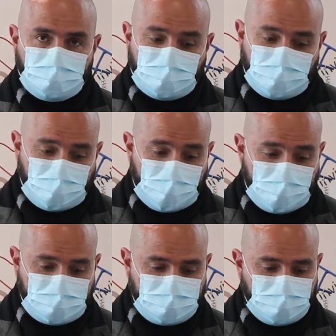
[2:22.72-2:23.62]
They
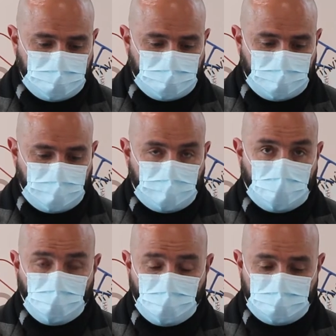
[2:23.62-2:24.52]
ask,
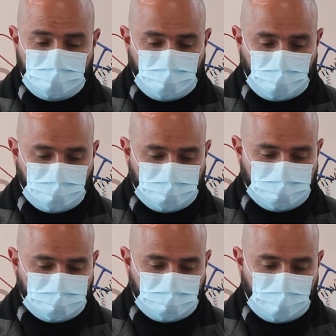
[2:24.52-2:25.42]
how old is he?
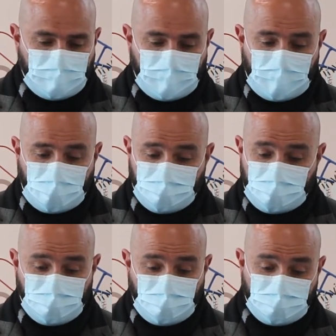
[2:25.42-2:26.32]
How
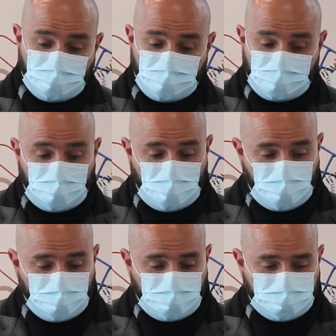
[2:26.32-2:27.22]
many brothers does he
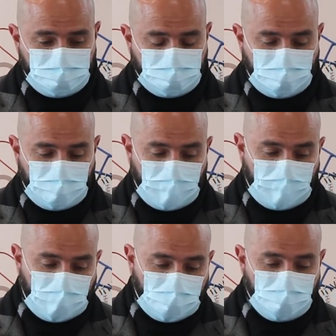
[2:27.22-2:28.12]
have?
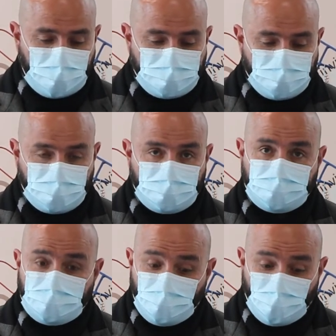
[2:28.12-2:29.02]
How much
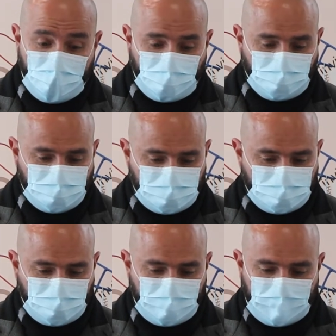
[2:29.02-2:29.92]
does he weigh?
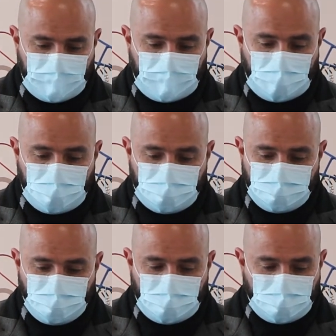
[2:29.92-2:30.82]
How
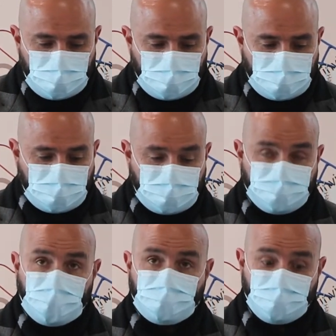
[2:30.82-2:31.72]
much money does his
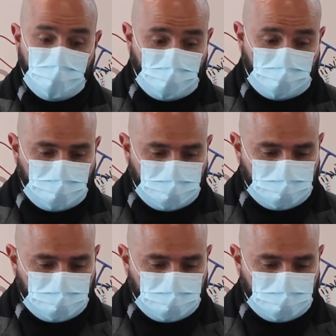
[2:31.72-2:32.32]
father make?